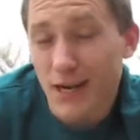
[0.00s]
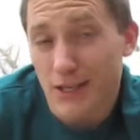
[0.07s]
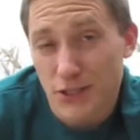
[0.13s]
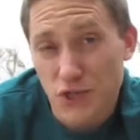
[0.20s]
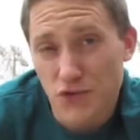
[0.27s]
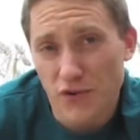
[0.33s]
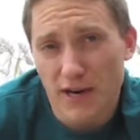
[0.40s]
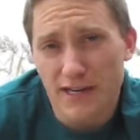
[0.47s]

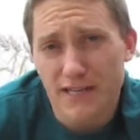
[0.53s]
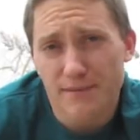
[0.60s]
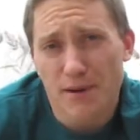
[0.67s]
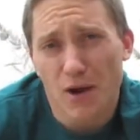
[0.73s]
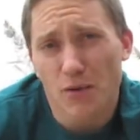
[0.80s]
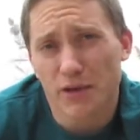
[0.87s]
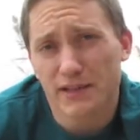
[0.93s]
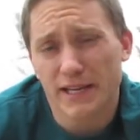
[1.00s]
strict
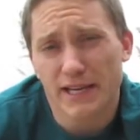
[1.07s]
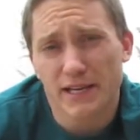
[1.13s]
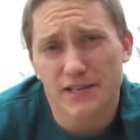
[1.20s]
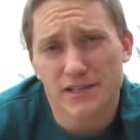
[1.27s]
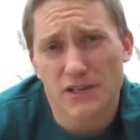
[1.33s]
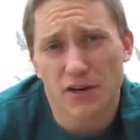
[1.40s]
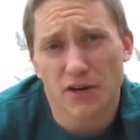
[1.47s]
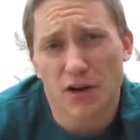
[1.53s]
about what they
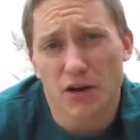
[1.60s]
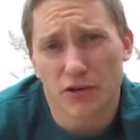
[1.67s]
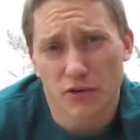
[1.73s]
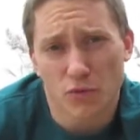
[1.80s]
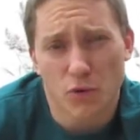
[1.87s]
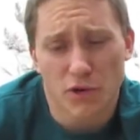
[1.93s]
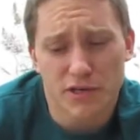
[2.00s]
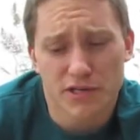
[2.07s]
consider under
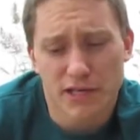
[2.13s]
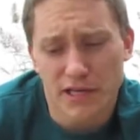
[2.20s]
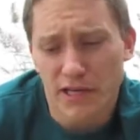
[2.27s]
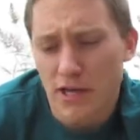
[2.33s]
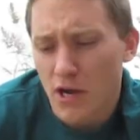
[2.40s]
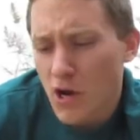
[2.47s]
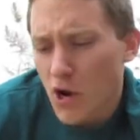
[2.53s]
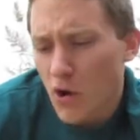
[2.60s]
warranty,
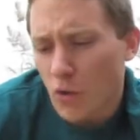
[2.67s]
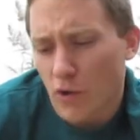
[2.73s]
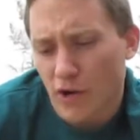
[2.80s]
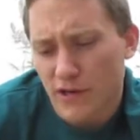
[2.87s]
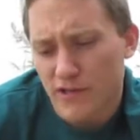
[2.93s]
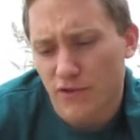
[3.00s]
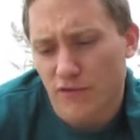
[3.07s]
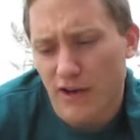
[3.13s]

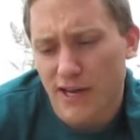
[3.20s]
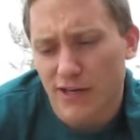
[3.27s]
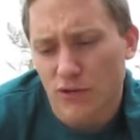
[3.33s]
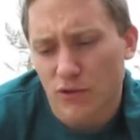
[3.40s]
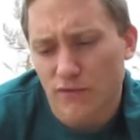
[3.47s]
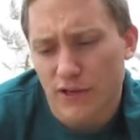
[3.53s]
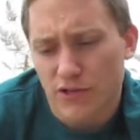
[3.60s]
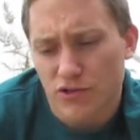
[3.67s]
whereas the Randall
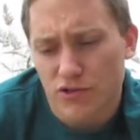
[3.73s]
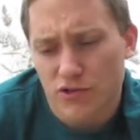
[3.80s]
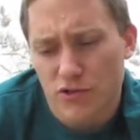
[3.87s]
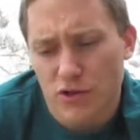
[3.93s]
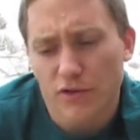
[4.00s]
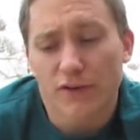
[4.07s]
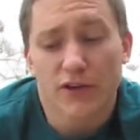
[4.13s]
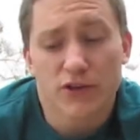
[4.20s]

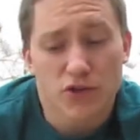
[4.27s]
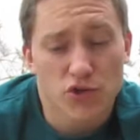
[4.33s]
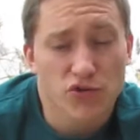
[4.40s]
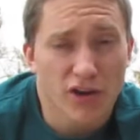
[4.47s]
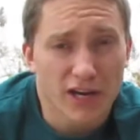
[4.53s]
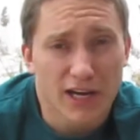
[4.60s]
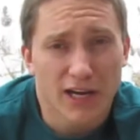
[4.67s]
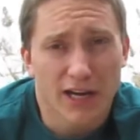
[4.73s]
Adventure
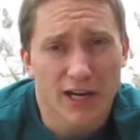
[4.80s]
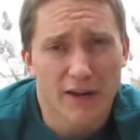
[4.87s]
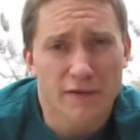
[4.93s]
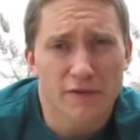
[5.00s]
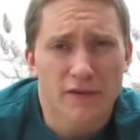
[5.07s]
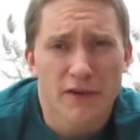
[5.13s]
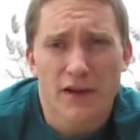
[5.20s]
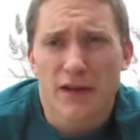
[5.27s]
Training knife,
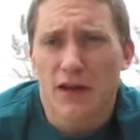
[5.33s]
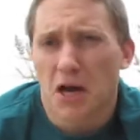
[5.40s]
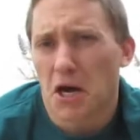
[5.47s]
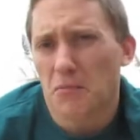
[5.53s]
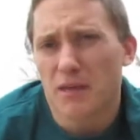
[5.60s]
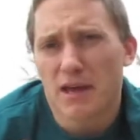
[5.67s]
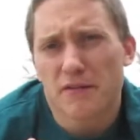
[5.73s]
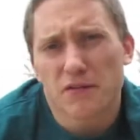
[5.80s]

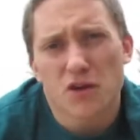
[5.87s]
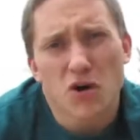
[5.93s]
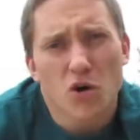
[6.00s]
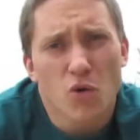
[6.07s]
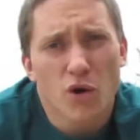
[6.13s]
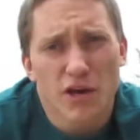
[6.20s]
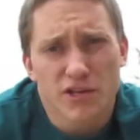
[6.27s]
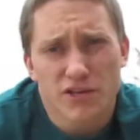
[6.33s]
they have no
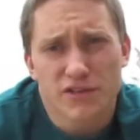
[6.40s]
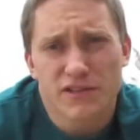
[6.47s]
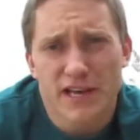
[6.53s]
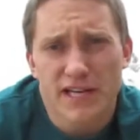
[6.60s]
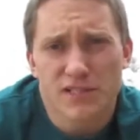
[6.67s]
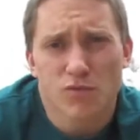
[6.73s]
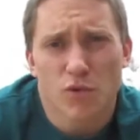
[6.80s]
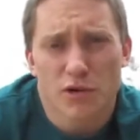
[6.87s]
questions
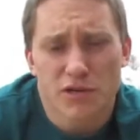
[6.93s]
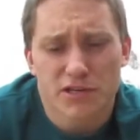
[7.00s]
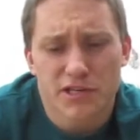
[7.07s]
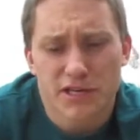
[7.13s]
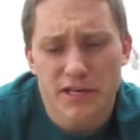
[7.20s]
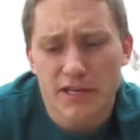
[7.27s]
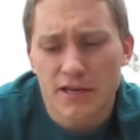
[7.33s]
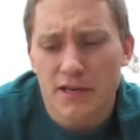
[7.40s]
asked
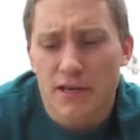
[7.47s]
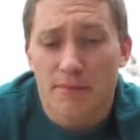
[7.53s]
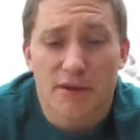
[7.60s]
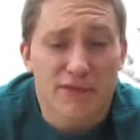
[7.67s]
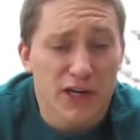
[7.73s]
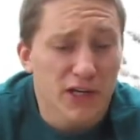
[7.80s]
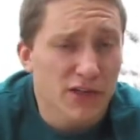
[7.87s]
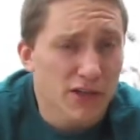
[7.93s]
warranty. Matter of
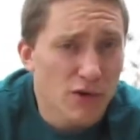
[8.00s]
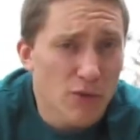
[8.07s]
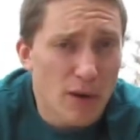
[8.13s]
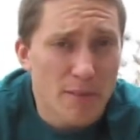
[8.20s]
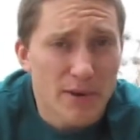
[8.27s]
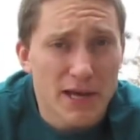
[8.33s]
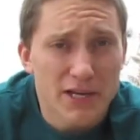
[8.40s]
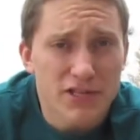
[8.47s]
fact, on their
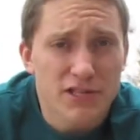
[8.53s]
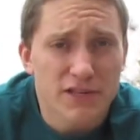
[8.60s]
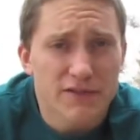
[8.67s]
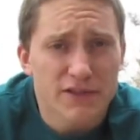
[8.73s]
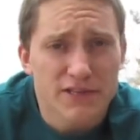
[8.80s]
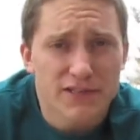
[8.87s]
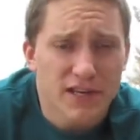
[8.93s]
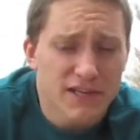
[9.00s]
webpage it
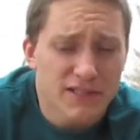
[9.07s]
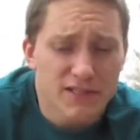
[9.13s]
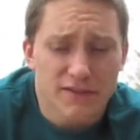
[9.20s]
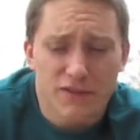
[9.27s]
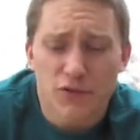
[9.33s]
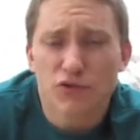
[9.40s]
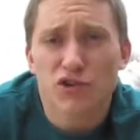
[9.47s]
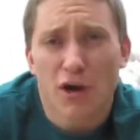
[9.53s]
even says if
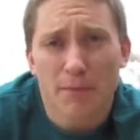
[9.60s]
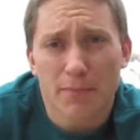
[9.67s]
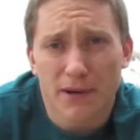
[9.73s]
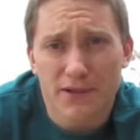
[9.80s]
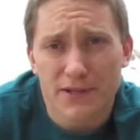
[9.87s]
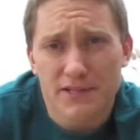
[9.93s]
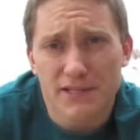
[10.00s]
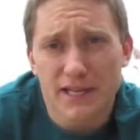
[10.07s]
you jump
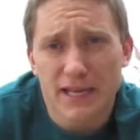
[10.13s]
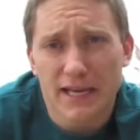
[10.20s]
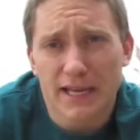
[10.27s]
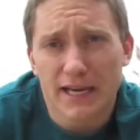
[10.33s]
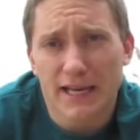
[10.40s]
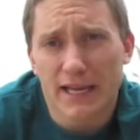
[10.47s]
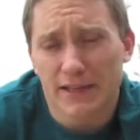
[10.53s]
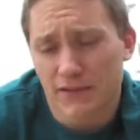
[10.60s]
on this thing and
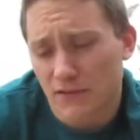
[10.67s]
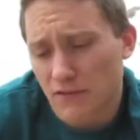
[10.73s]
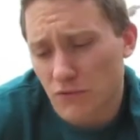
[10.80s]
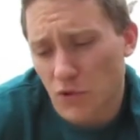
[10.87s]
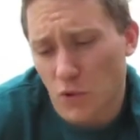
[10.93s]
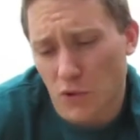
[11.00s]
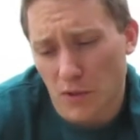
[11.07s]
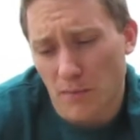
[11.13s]
it gets
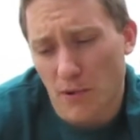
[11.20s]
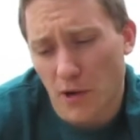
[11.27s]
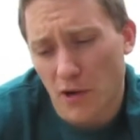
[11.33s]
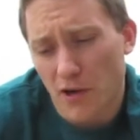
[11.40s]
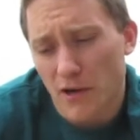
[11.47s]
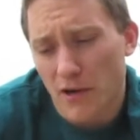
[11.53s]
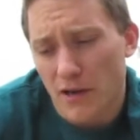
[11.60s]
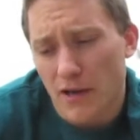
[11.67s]
torn
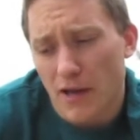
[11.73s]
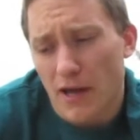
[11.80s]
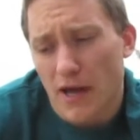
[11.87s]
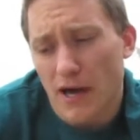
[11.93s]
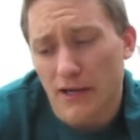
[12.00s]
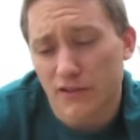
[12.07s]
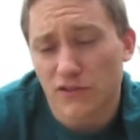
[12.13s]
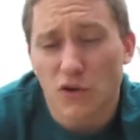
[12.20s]
apart,
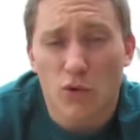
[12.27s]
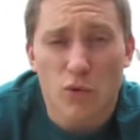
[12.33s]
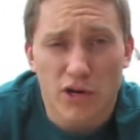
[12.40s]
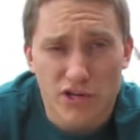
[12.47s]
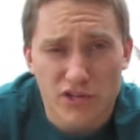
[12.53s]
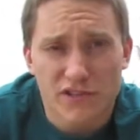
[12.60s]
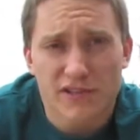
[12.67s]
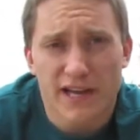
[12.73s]
it's no
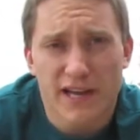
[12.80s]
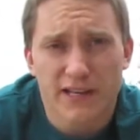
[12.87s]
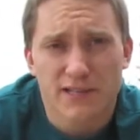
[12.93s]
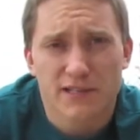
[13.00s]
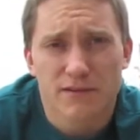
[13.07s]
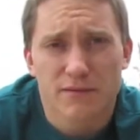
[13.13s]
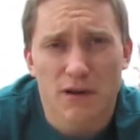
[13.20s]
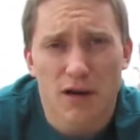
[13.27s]
questions asked.